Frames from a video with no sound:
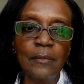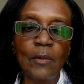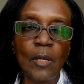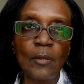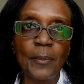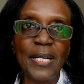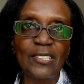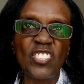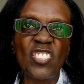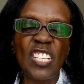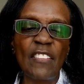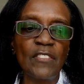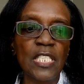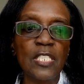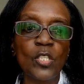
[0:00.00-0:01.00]

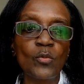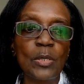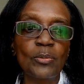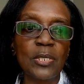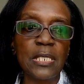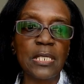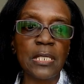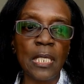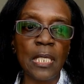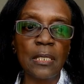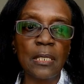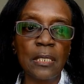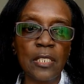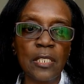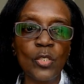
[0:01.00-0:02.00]
73% in
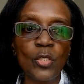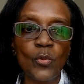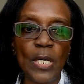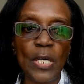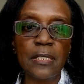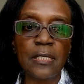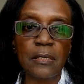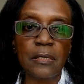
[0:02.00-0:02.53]
the U.S.